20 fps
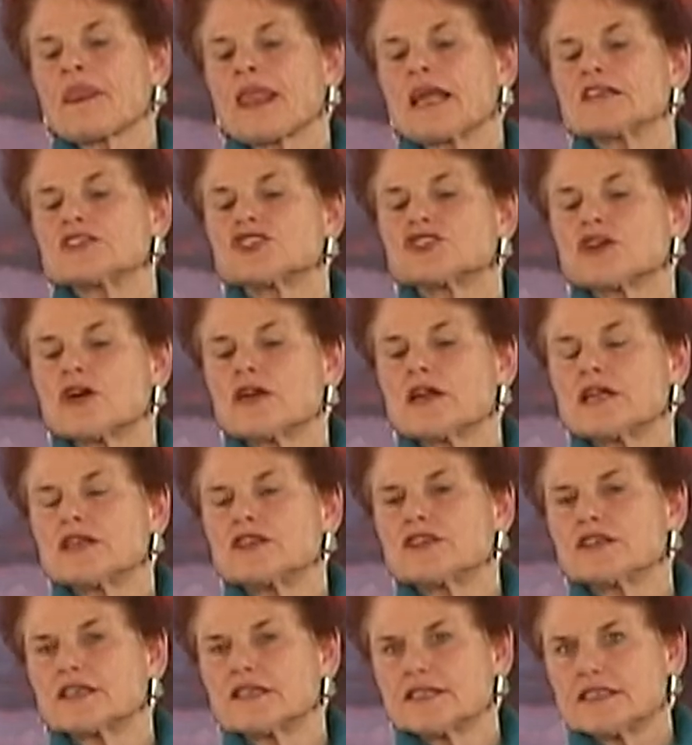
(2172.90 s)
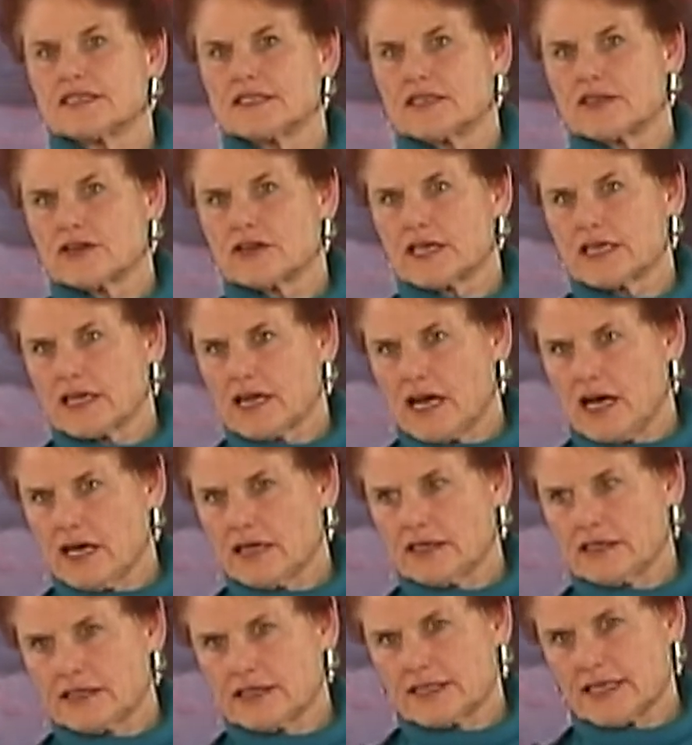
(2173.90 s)
starting to consider
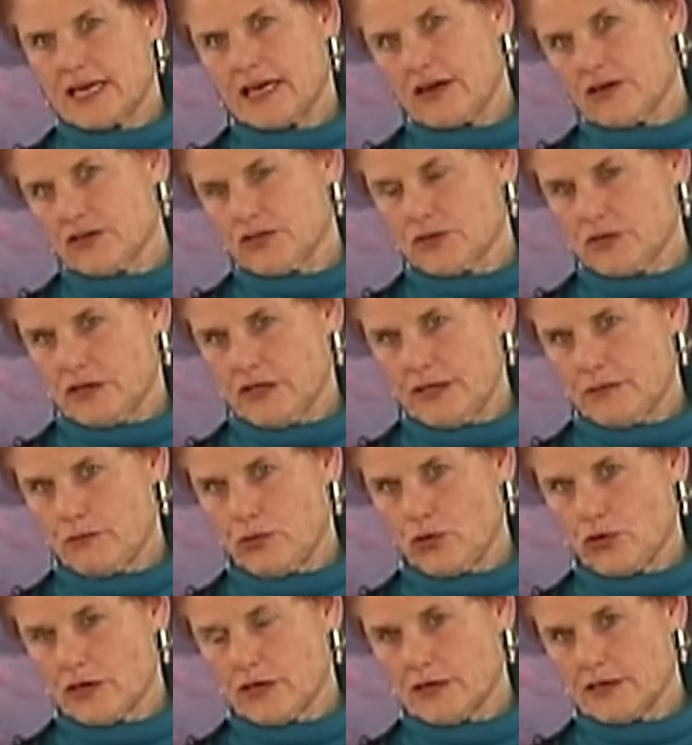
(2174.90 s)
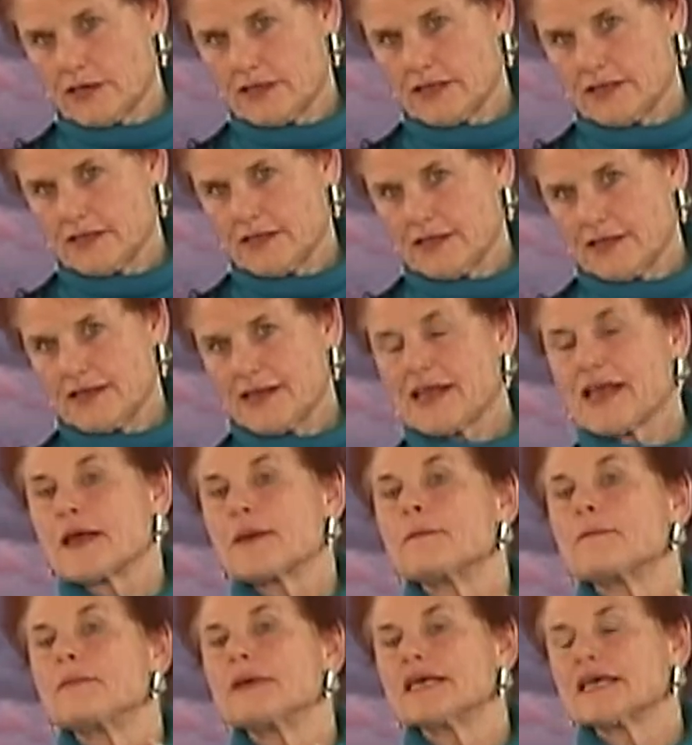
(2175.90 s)
incontinence care is really important
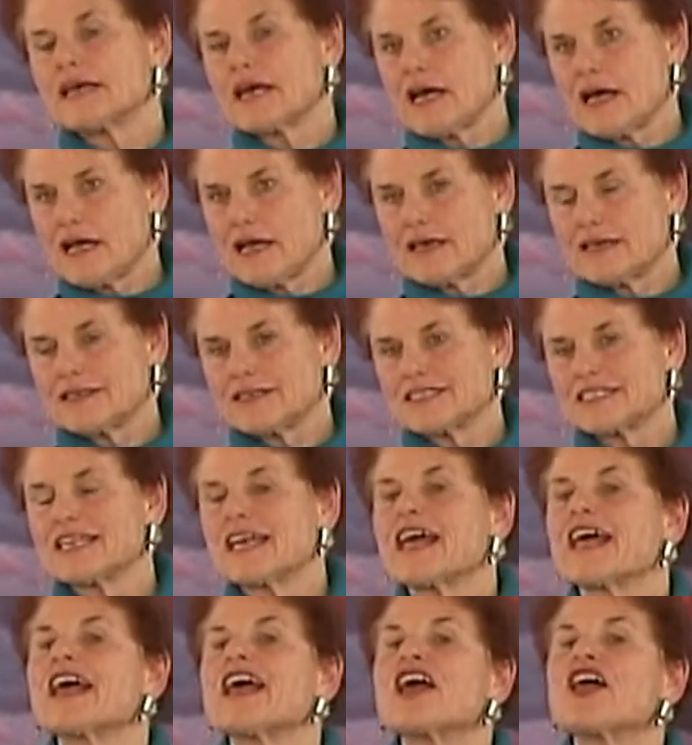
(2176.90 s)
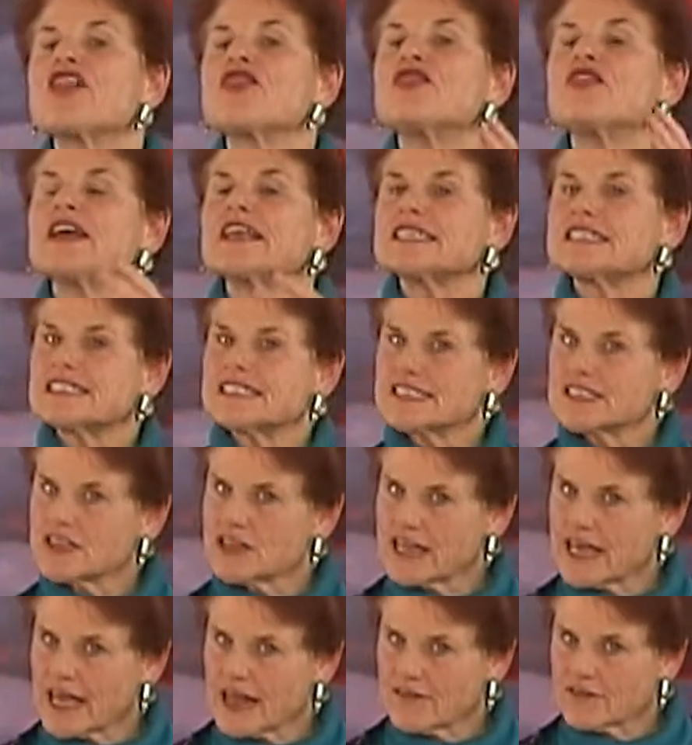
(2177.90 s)
because they still
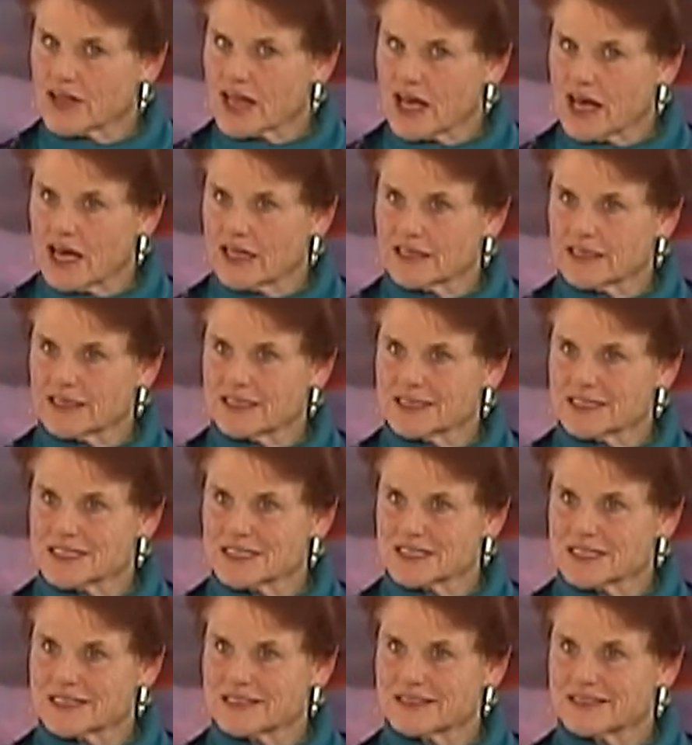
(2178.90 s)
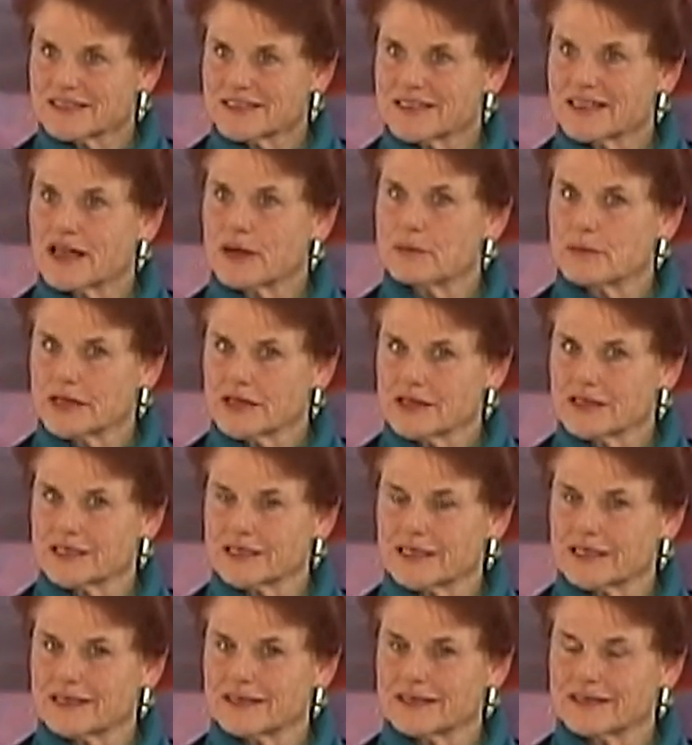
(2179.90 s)
have continence
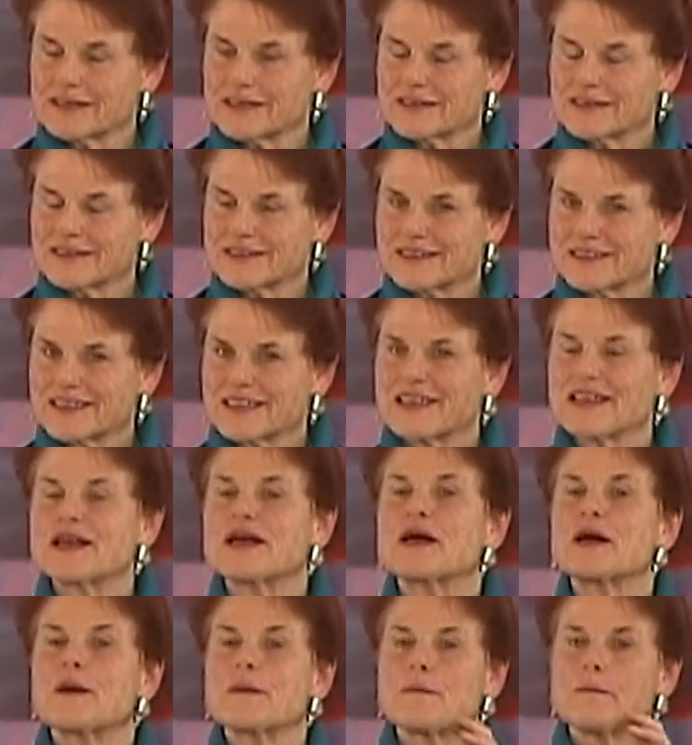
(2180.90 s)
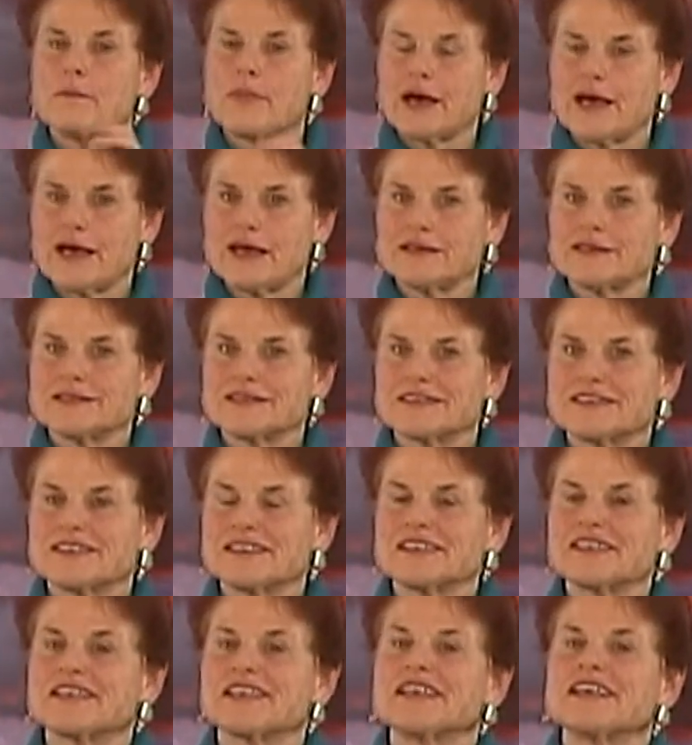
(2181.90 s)
ability, but
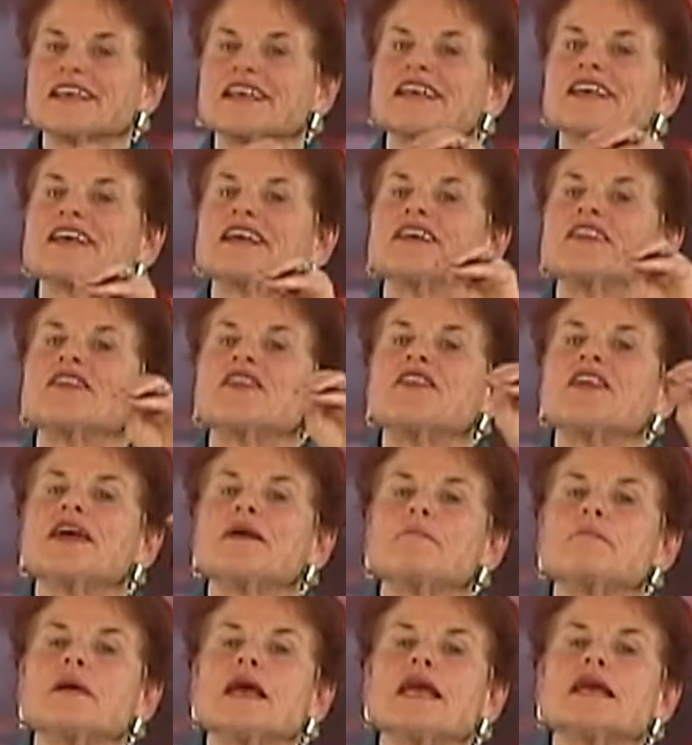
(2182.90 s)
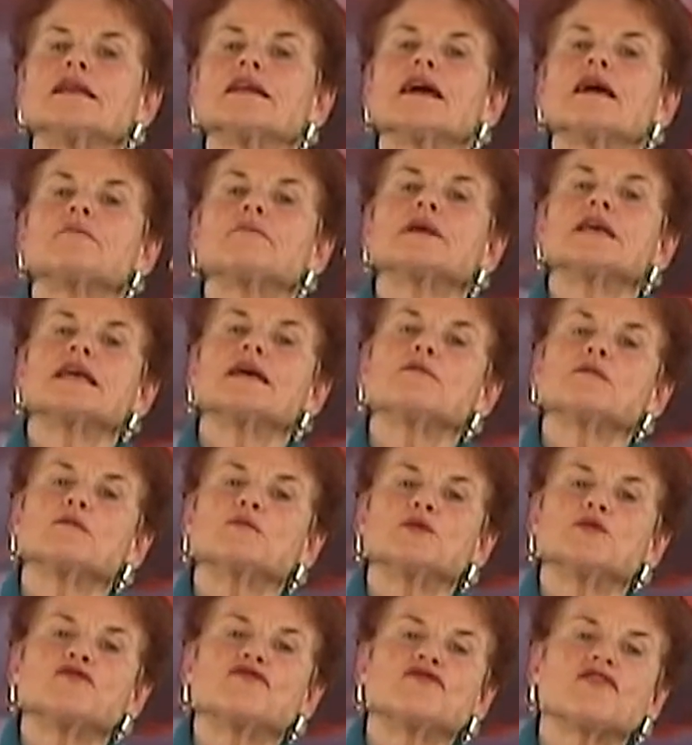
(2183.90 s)
they may not be able to
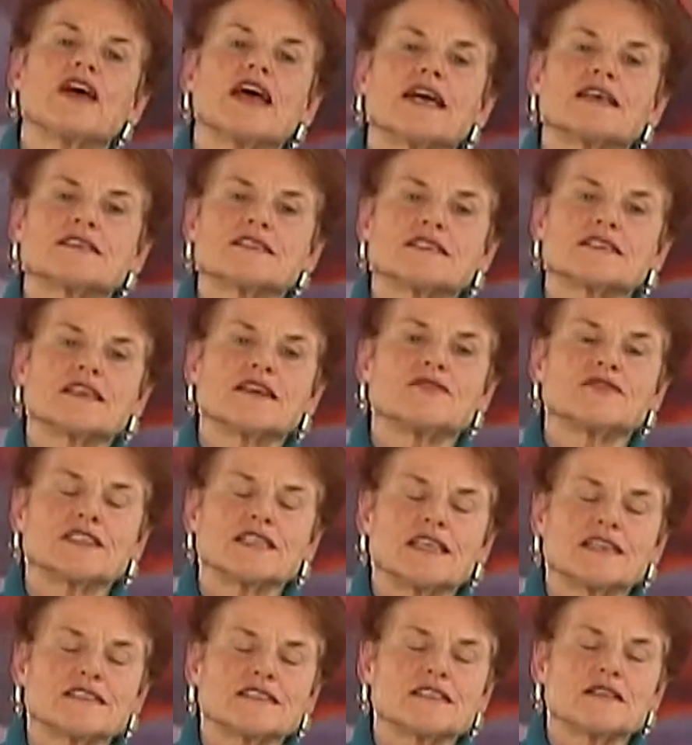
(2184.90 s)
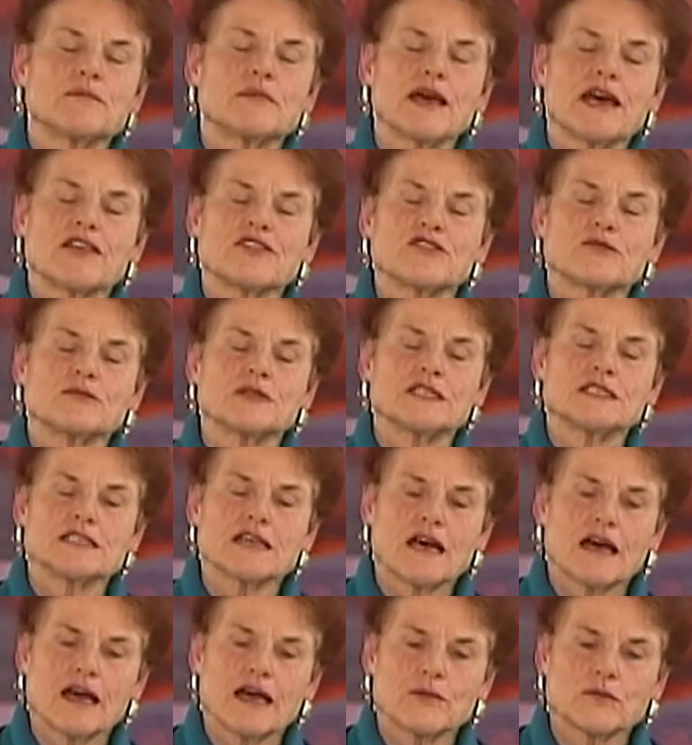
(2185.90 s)
move fast enough to get to the bathroom in
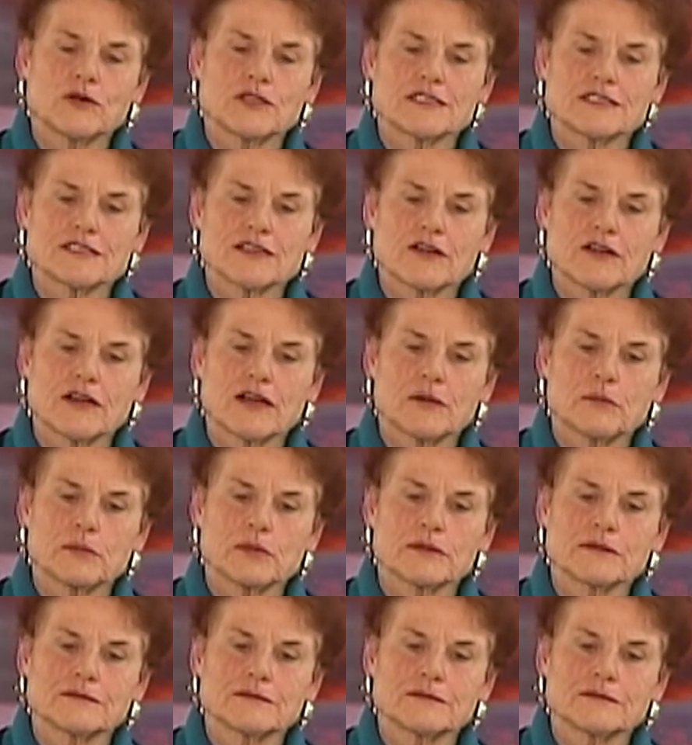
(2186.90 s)
time once they're up.